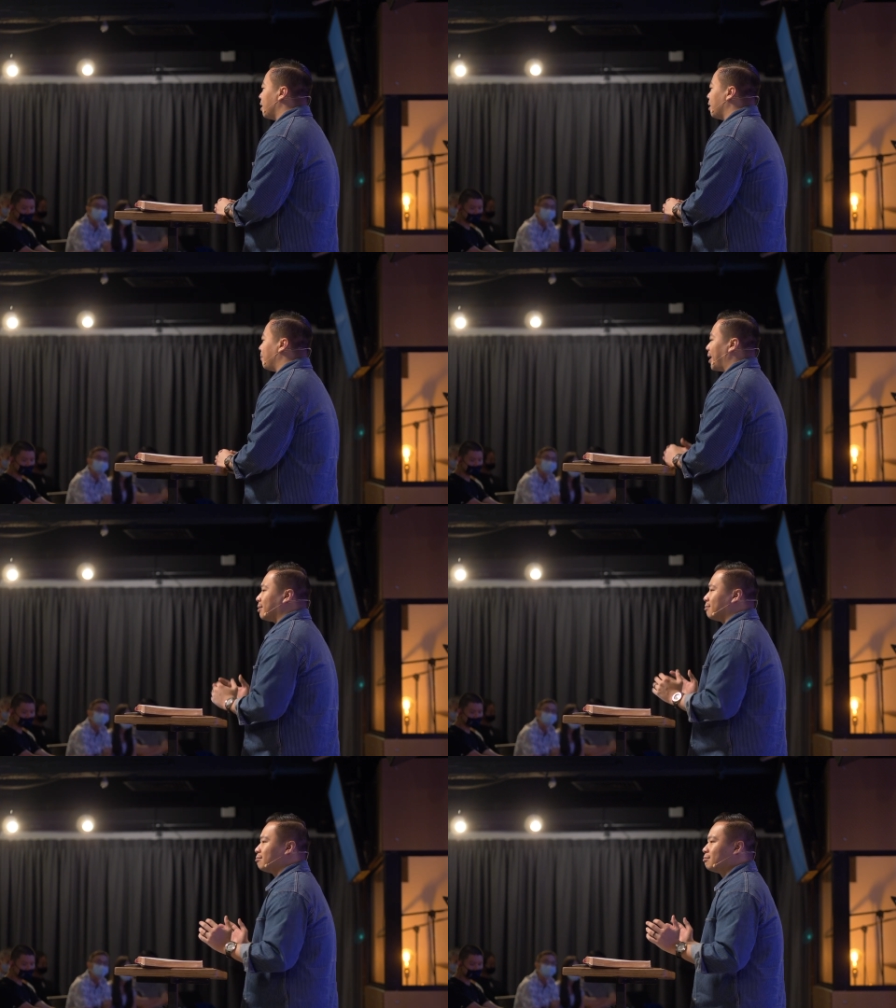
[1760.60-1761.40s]
But
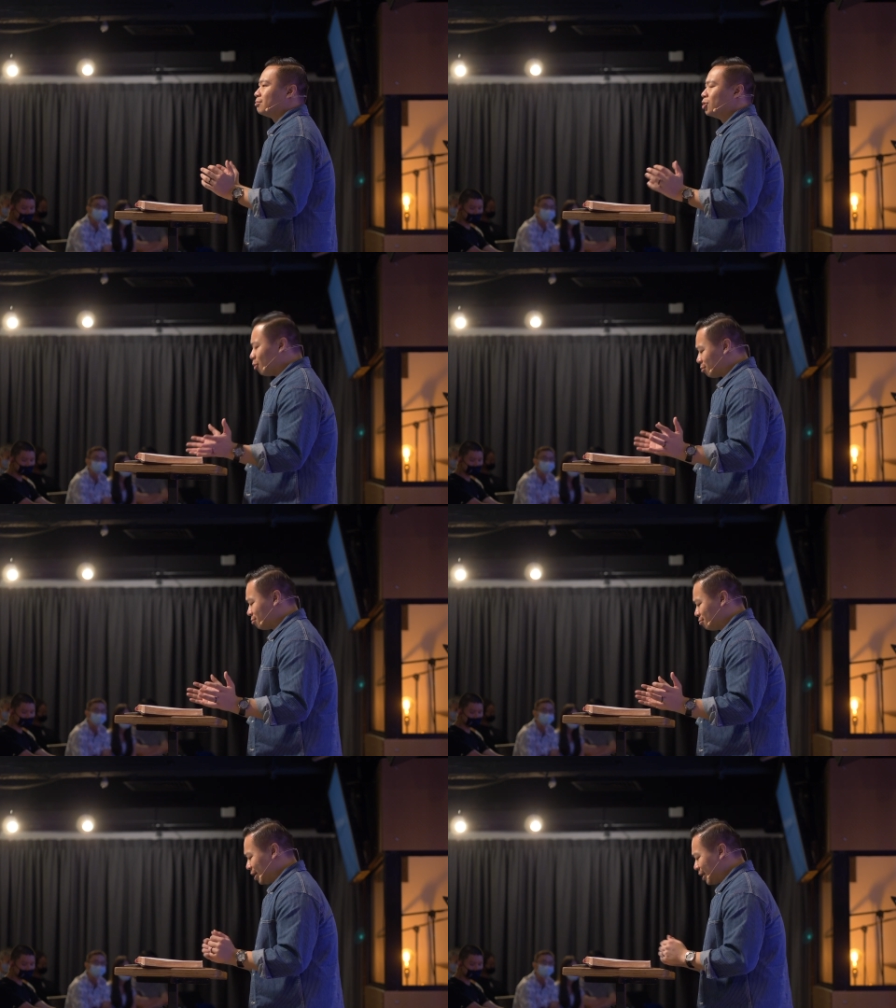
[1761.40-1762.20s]
no,
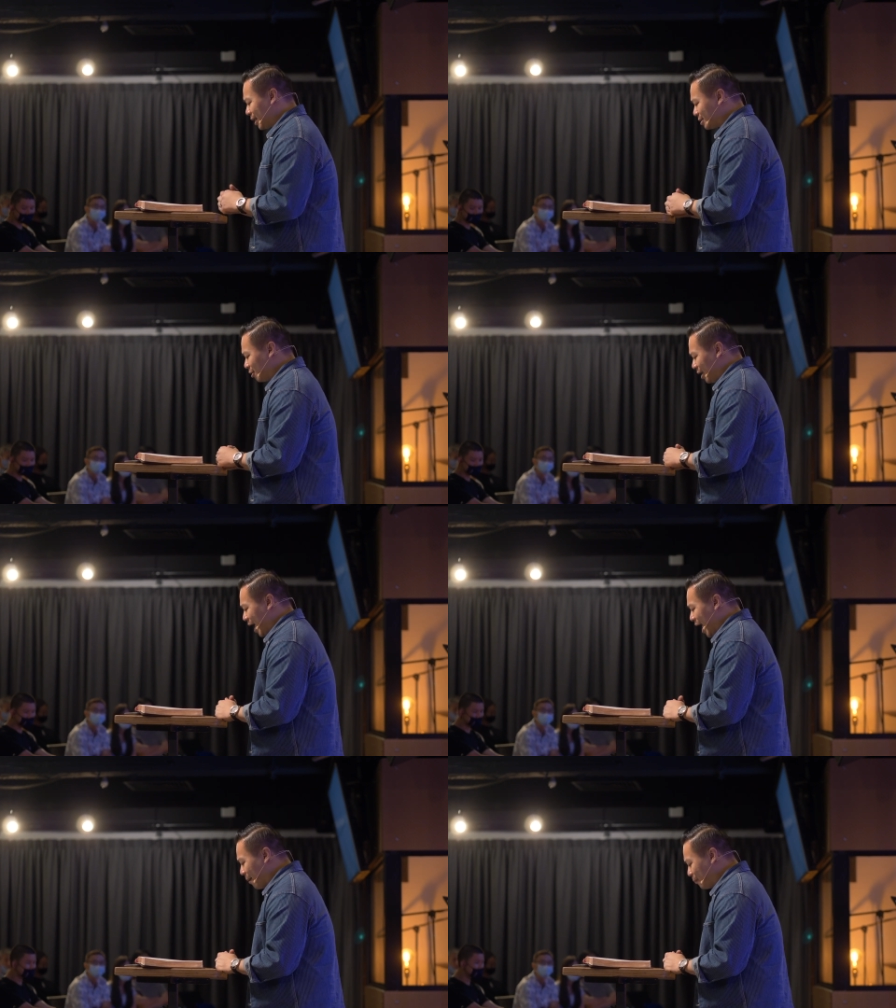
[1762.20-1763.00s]
it does not
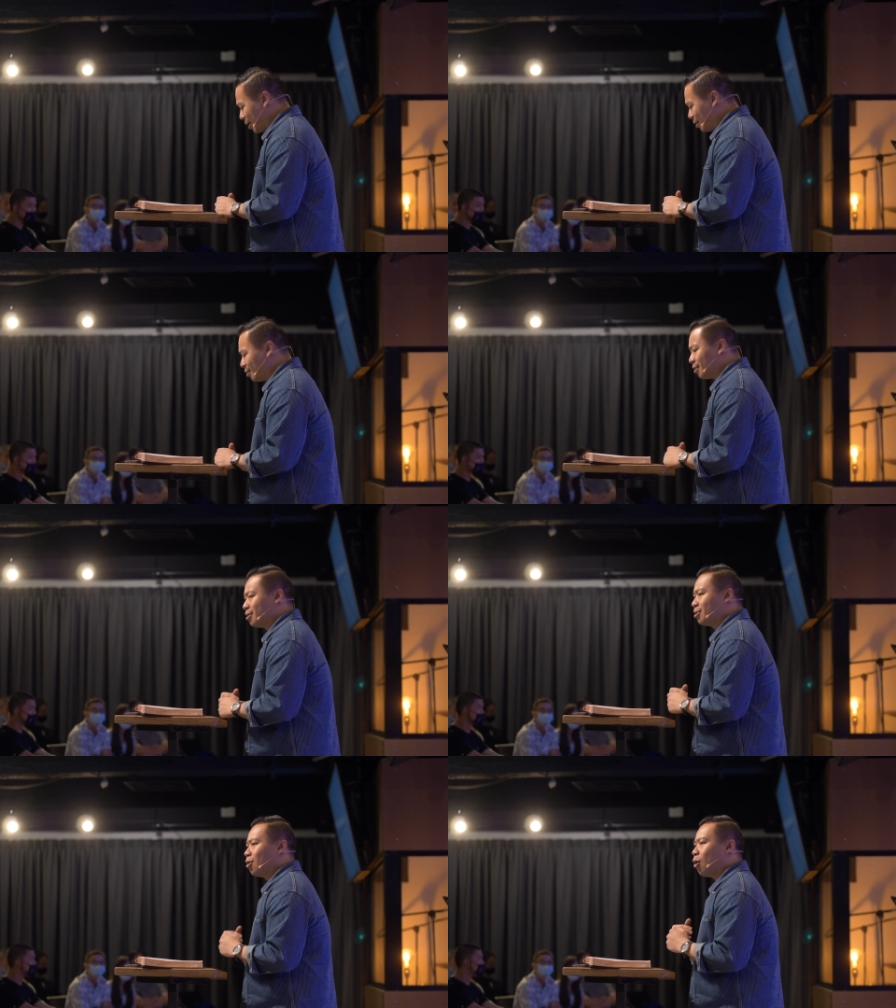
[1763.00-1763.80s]
happen
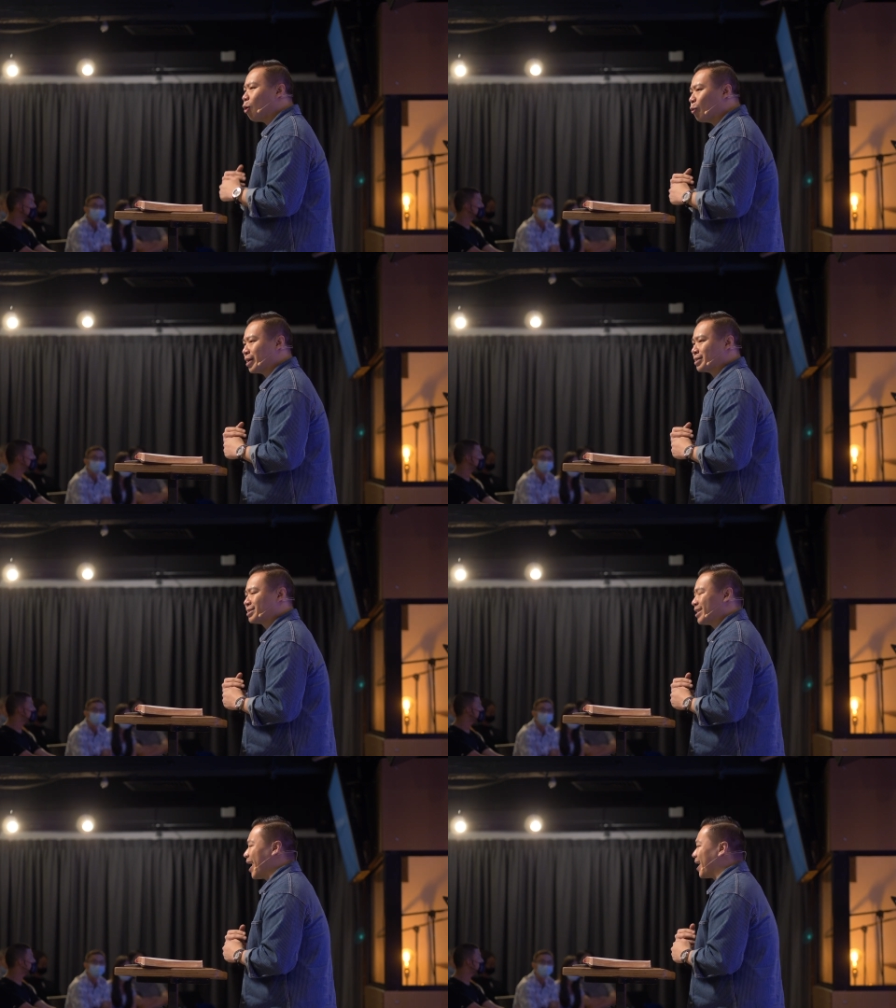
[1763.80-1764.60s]

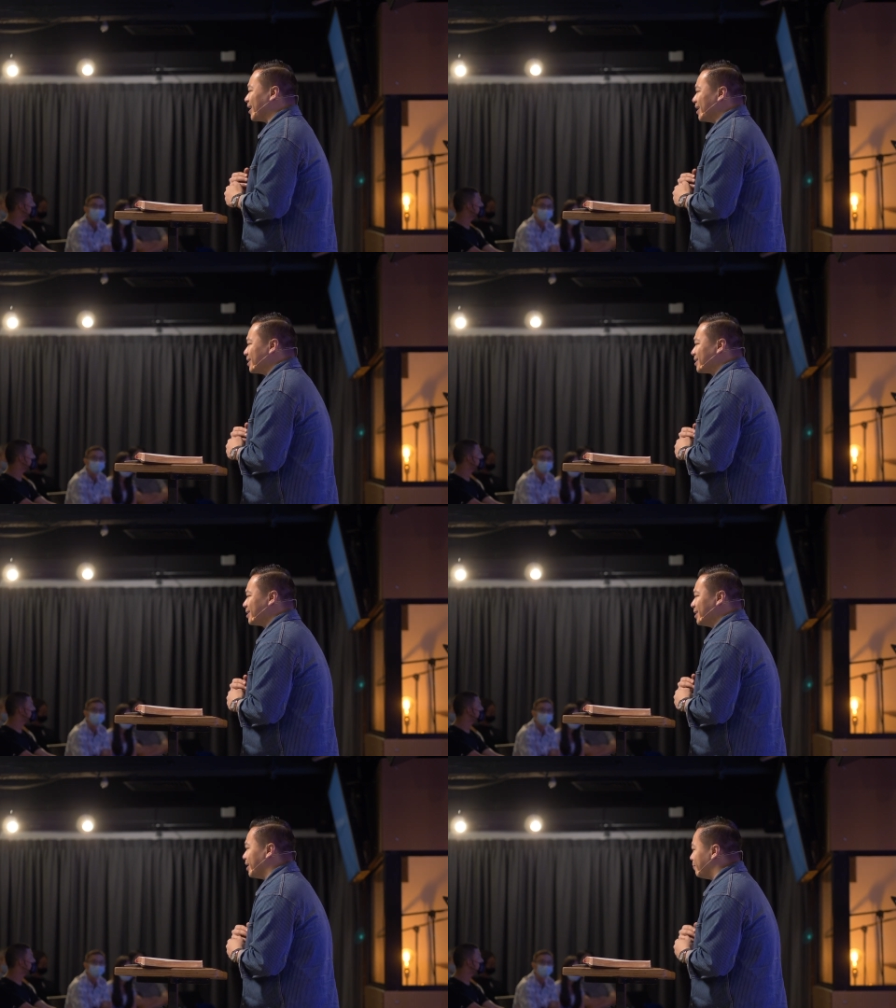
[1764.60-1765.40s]
always, at
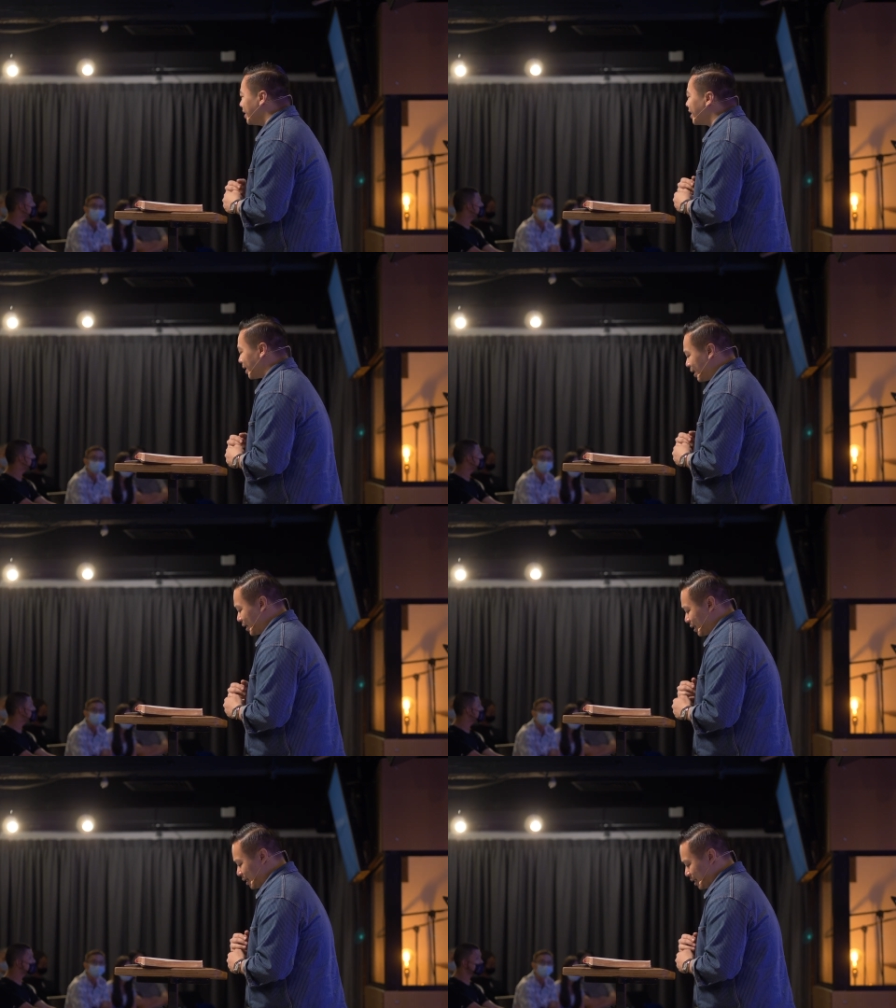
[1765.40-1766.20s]
least immediately.
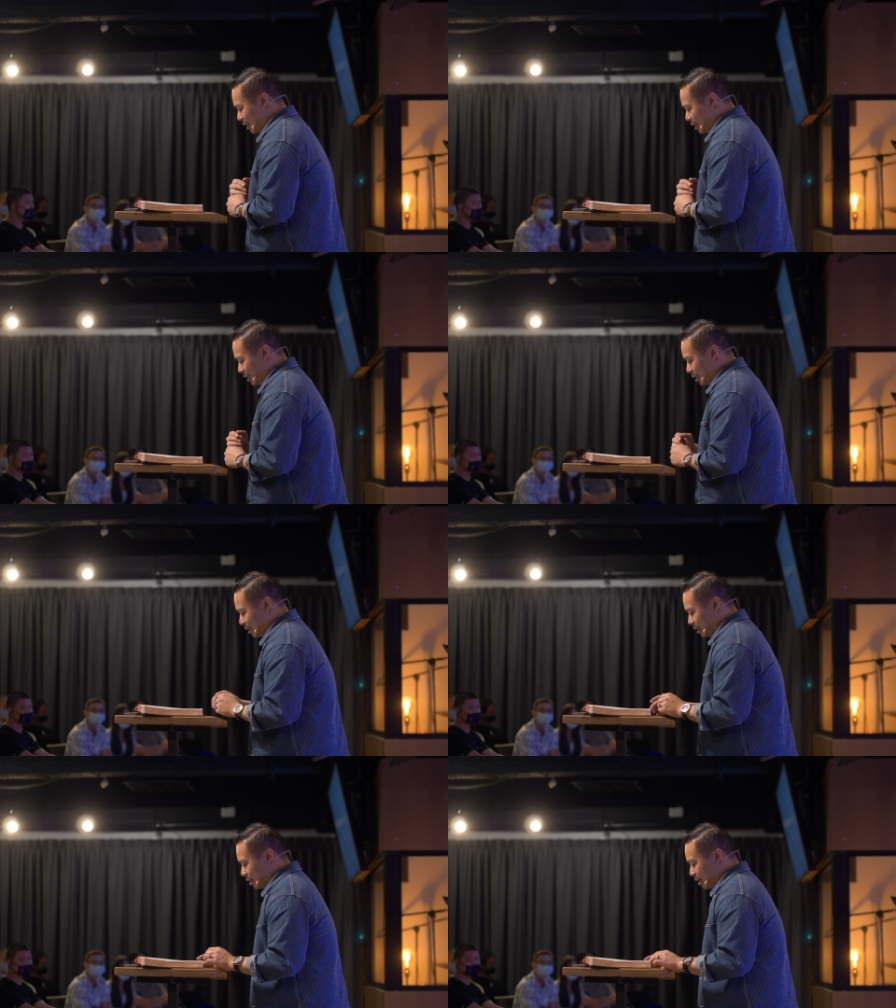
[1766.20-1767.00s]

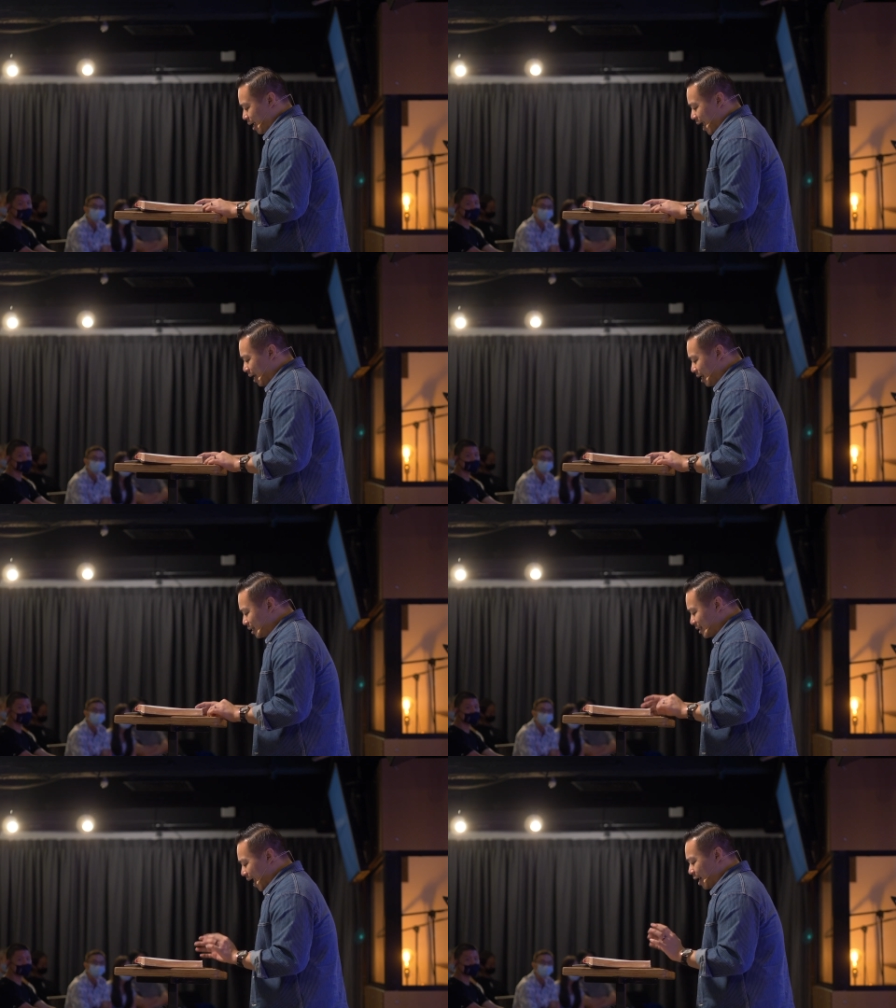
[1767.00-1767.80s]
At
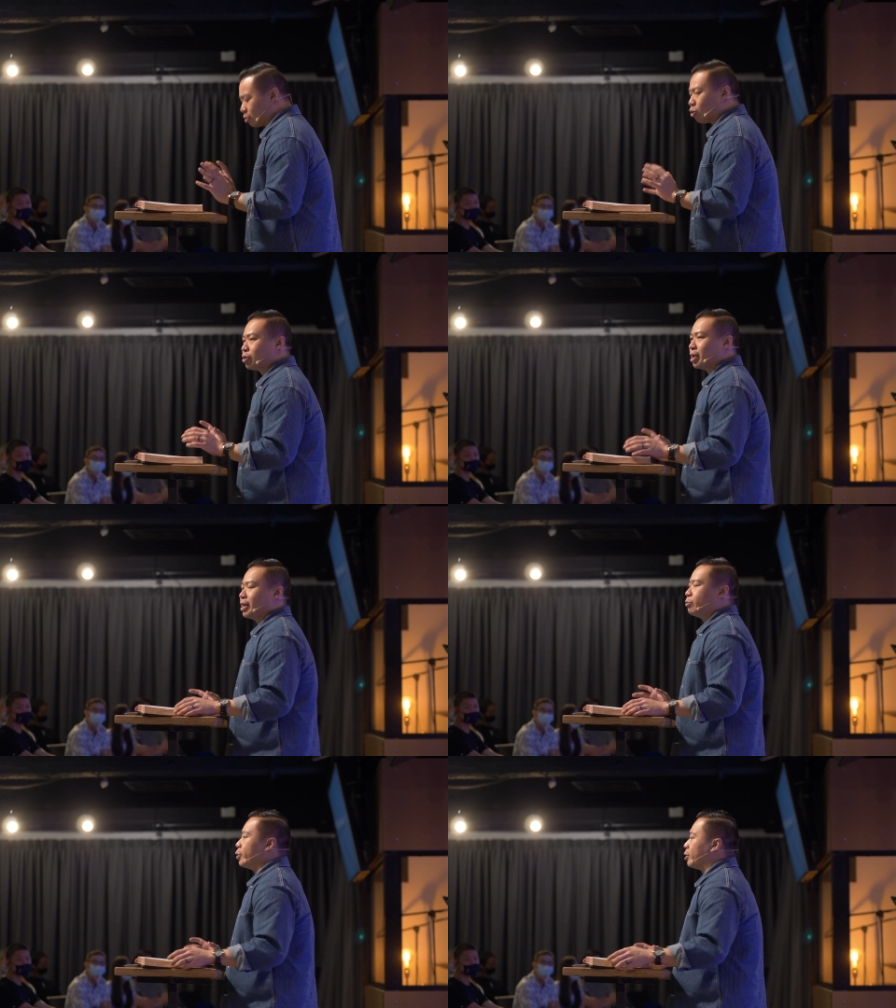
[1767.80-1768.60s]
least
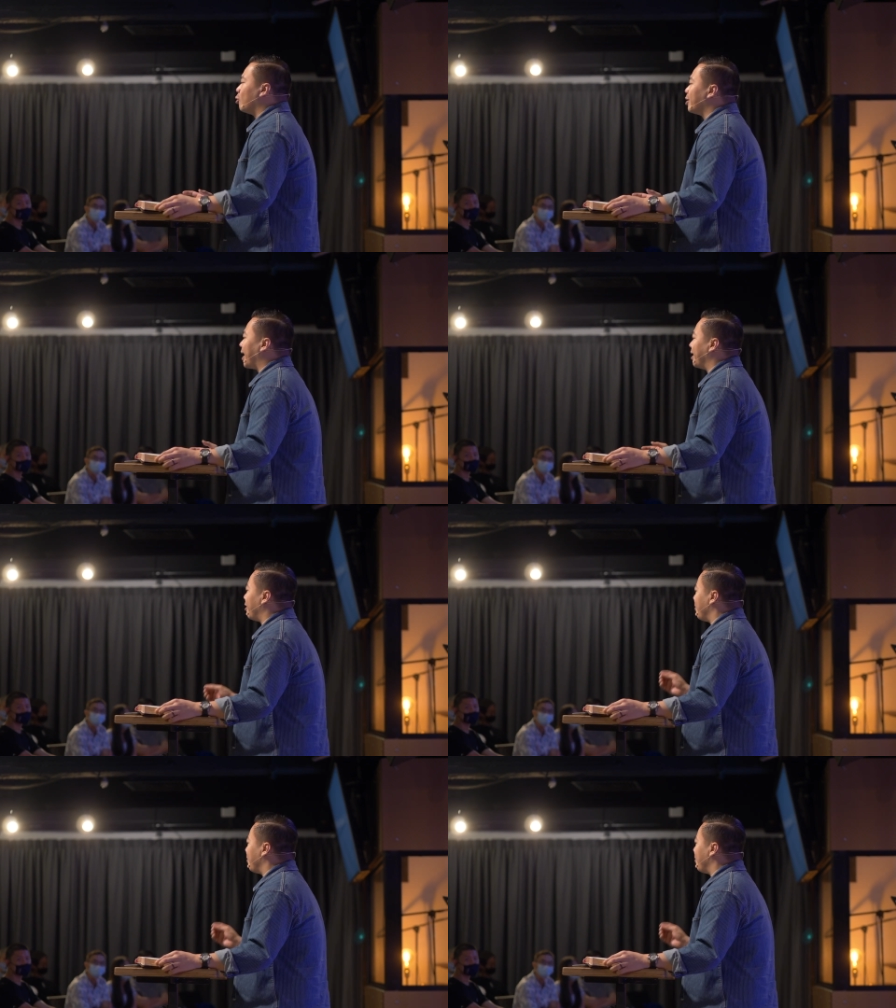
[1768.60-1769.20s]
anecdotally, we will know that there are